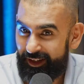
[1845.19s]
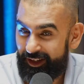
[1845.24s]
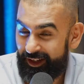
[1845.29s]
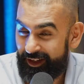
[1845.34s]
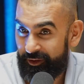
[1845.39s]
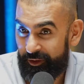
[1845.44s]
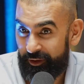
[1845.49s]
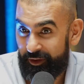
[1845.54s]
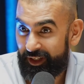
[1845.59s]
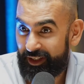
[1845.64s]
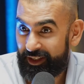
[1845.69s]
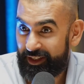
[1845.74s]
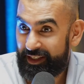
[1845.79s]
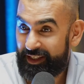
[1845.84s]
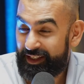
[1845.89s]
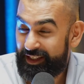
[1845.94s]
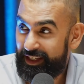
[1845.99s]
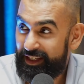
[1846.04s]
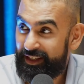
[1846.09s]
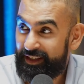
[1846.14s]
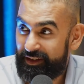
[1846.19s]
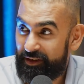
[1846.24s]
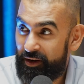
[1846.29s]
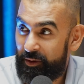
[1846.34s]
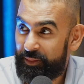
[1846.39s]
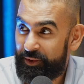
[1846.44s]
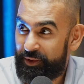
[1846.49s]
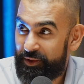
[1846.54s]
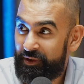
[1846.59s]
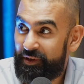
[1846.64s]
And you can seize an
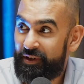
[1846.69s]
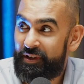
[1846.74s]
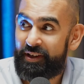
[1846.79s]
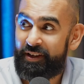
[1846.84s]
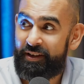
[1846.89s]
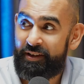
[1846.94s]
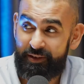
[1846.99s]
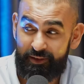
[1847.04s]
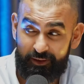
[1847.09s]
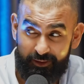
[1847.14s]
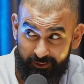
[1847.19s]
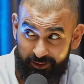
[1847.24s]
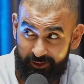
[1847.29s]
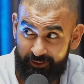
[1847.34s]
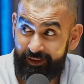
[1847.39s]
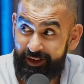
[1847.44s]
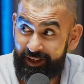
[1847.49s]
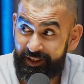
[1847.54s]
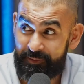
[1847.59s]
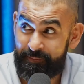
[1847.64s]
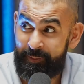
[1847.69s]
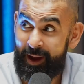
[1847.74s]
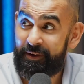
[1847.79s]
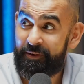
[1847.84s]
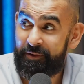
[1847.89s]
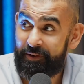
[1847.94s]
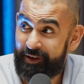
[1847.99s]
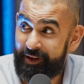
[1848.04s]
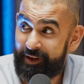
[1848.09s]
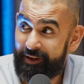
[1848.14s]
opportunity and
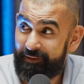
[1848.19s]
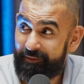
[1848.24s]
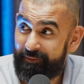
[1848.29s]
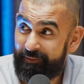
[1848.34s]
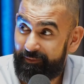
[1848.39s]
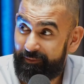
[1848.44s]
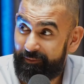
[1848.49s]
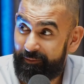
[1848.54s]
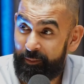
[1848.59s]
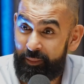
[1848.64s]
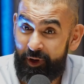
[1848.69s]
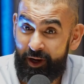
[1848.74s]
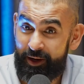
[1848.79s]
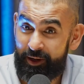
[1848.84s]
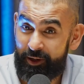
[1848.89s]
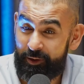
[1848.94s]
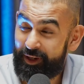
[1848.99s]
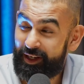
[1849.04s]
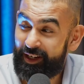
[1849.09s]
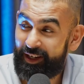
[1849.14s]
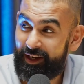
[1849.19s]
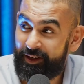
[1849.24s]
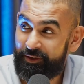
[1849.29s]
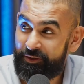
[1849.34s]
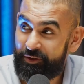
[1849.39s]
expand on it by quickly